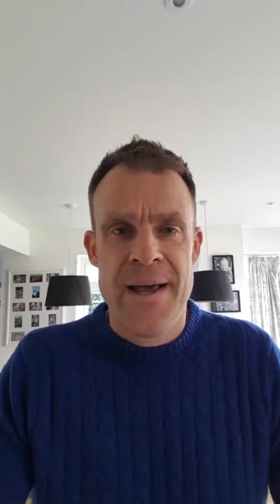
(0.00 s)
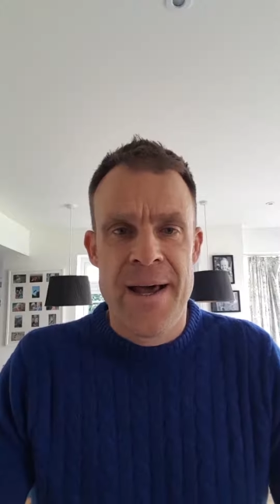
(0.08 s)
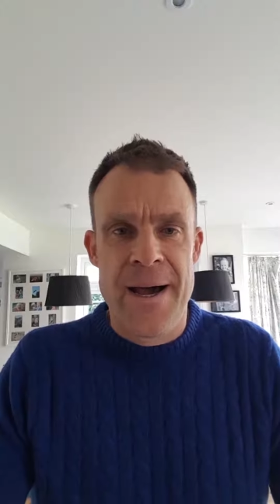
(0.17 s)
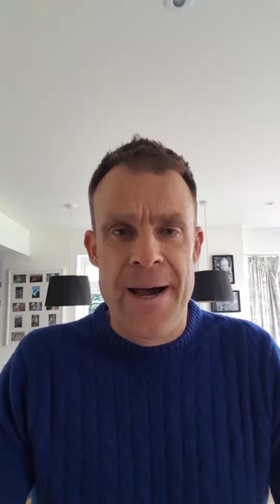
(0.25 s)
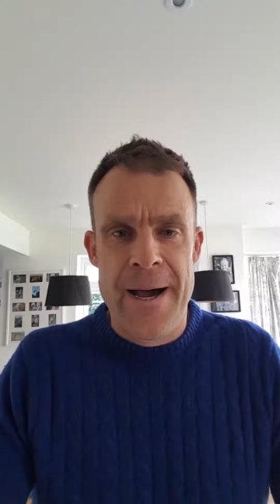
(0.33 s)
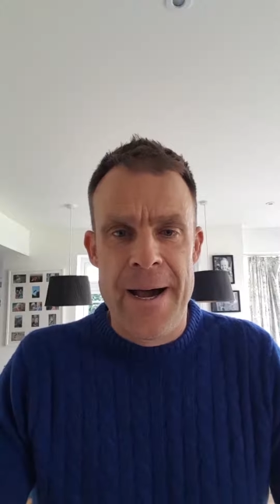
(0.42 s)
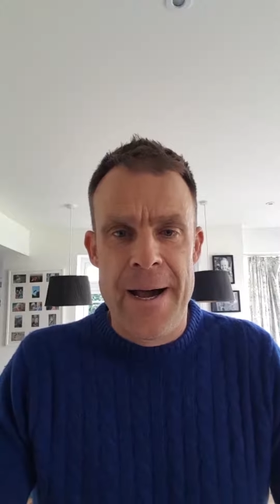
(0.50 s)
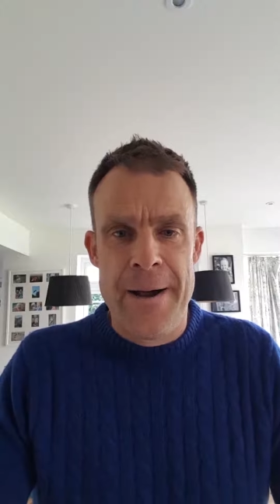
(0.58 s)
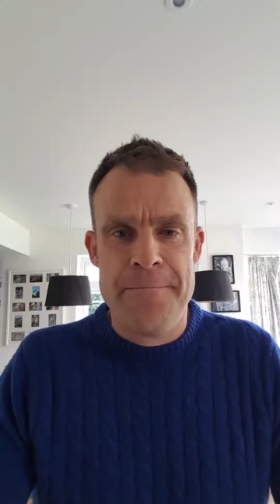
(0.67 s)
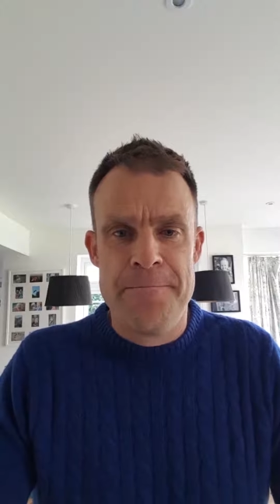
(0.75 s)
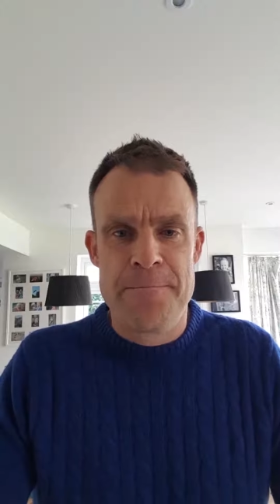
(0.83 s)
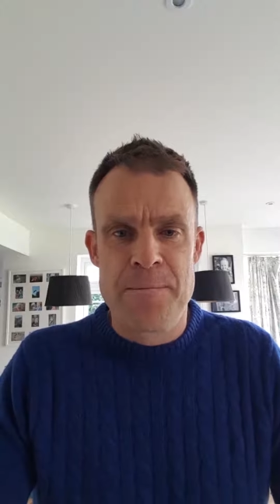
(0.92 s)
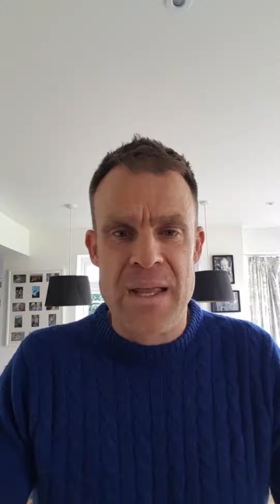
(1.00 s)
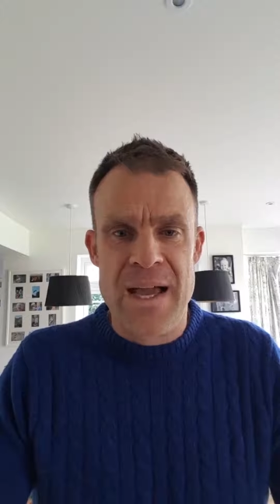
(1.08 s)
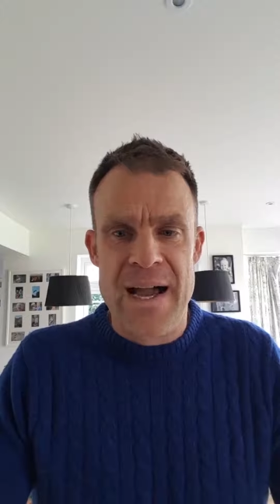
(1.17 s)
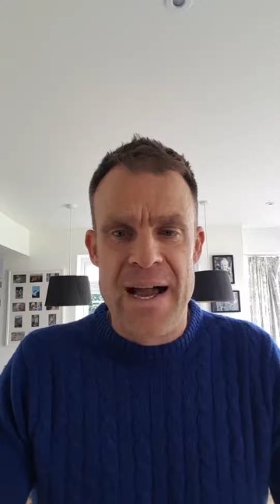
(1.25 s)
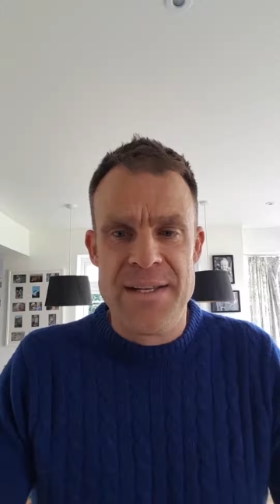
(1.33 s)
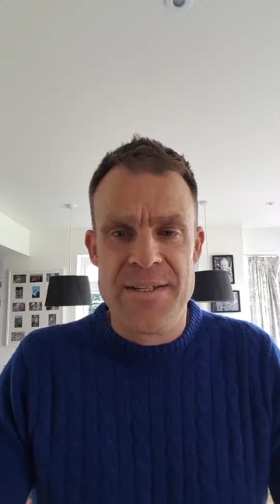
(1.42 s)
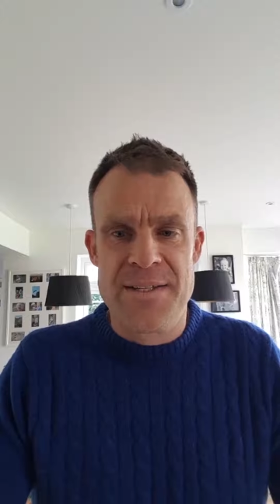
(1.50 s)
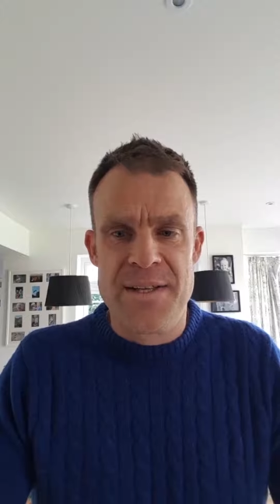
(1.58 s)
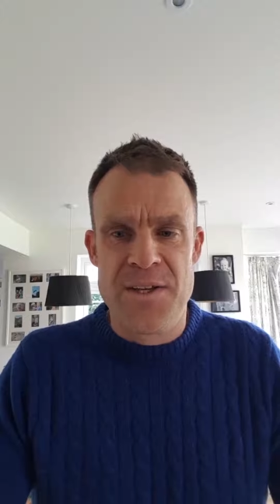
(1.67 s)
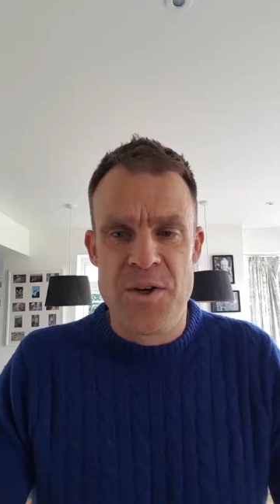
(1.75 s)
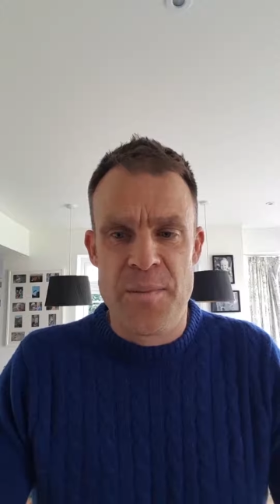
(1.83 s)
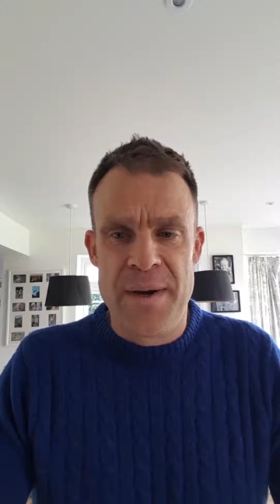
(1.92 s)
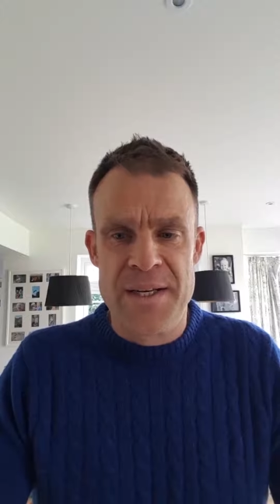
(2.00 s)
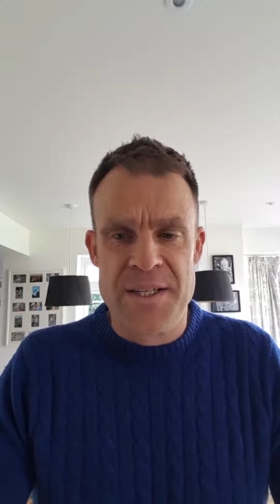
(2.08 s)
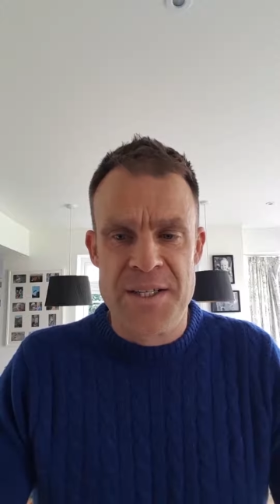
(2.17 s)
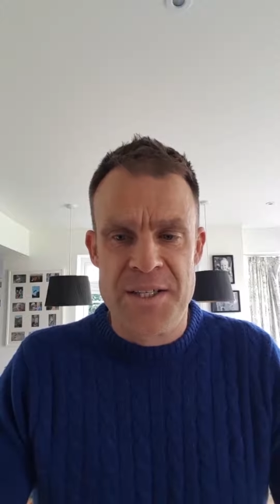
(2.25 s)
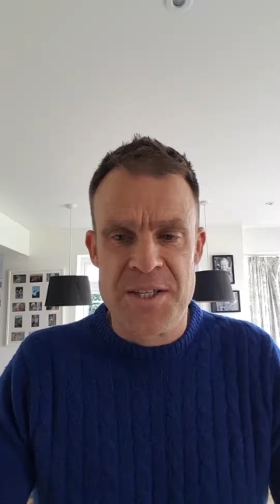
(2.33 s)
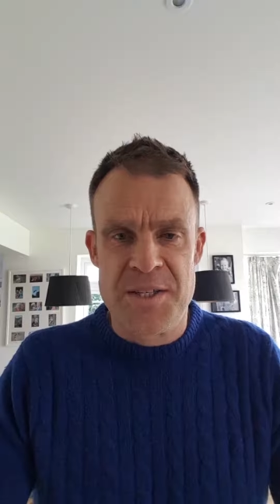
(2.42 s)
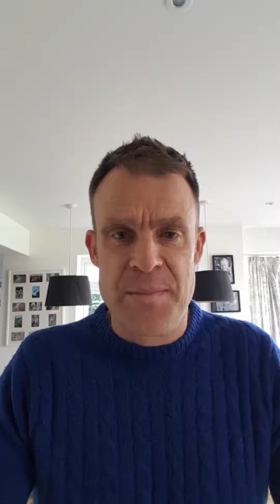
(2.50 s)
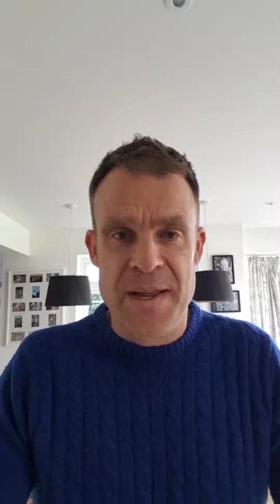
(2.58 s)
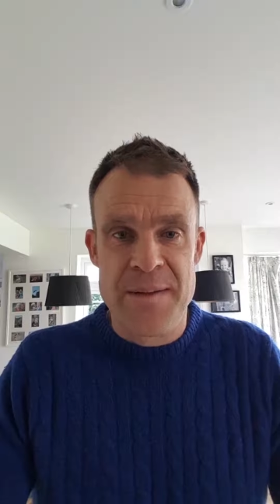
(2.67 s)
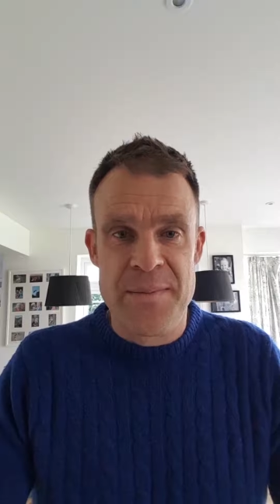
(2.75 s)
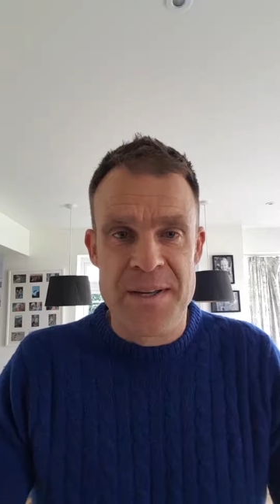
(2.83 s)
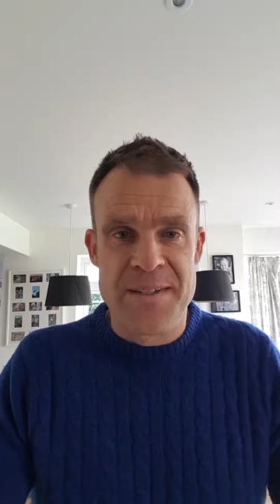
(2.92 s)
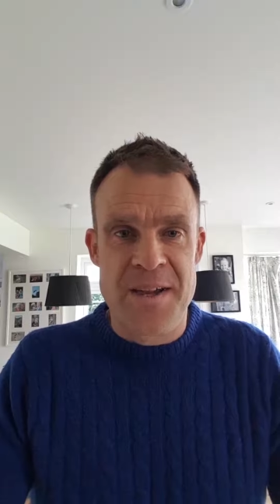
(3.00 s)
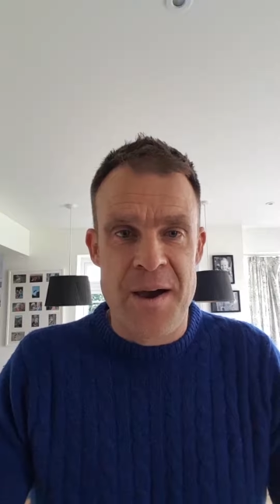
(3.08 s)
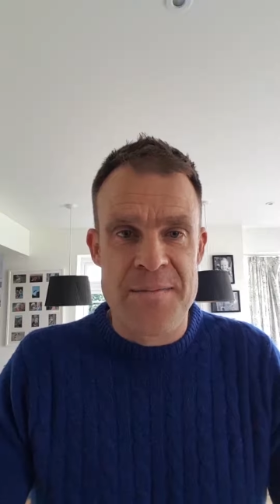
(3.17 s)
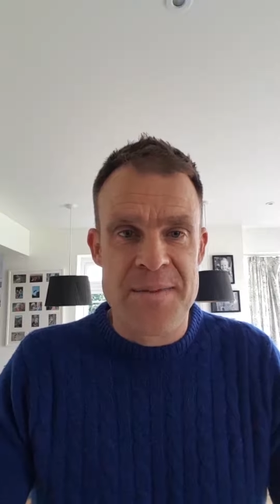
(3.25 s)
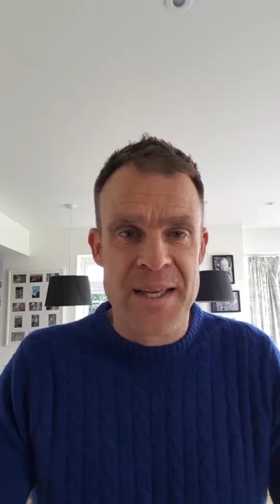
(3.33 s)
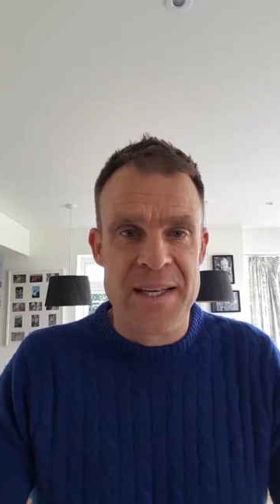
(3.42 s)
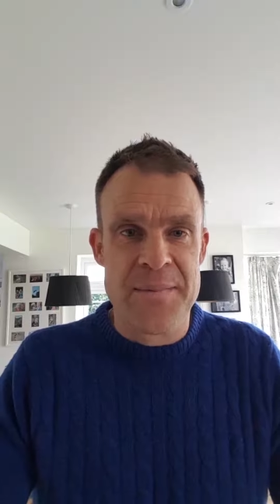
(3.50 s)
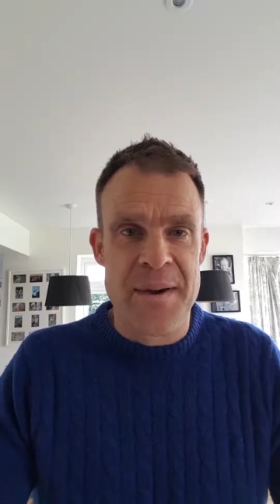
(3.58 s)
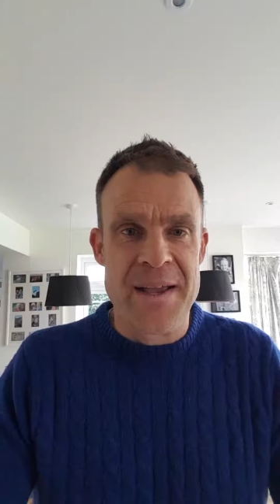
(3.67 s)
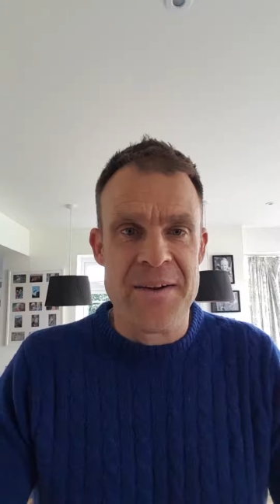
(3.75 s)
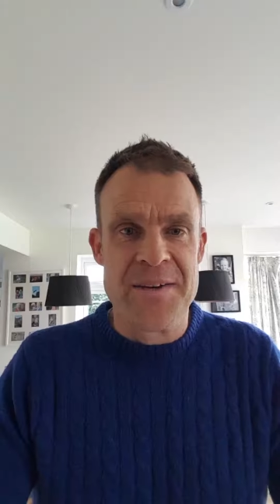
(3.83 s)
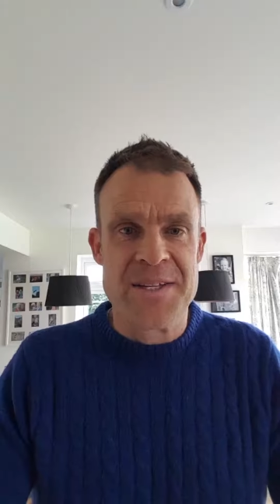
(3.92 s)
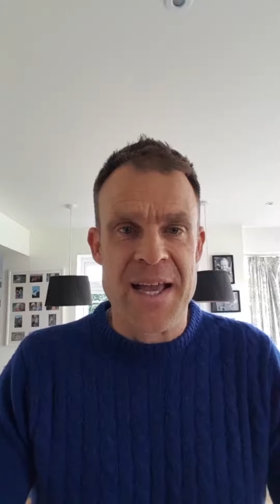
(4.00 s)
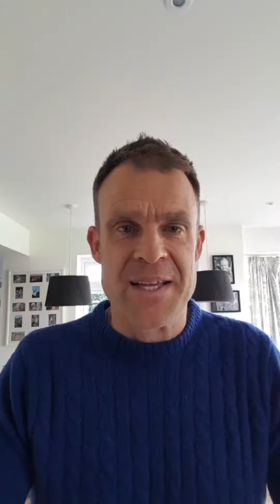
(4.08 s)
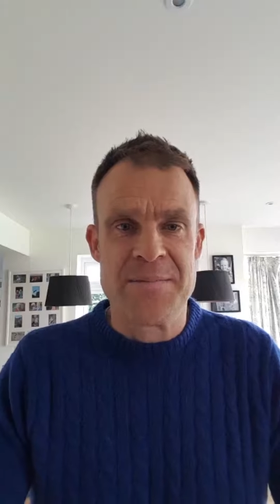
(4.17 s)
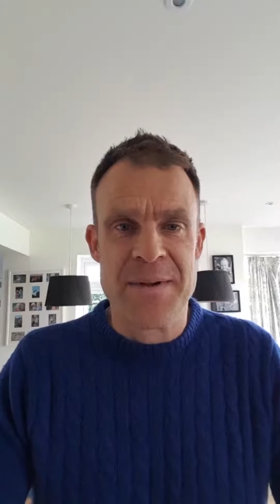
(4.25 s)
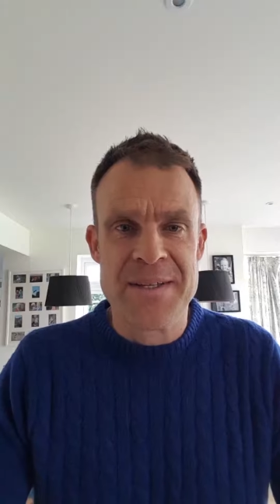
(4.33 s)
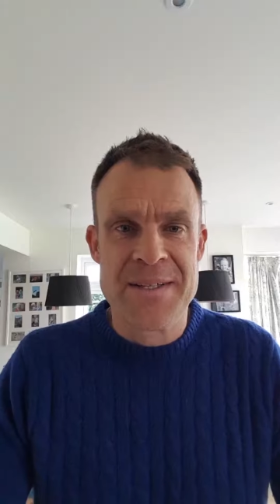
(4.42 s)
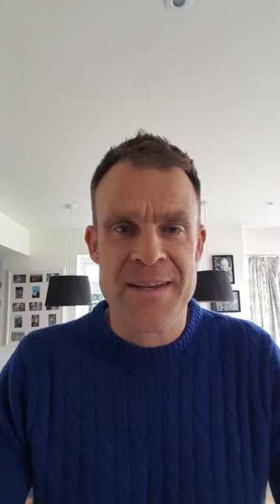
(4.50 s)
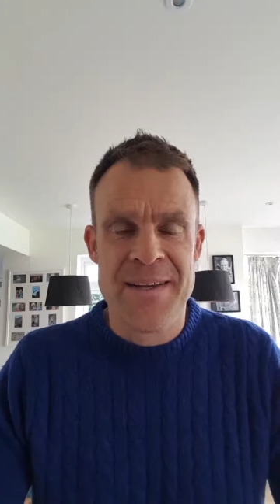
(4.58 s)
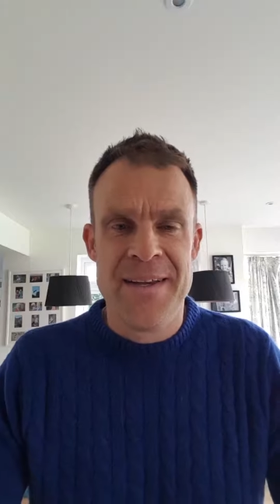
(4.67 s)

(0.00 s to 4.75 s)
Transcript: and that you're managing to spend a bit of time thinking about your assessment.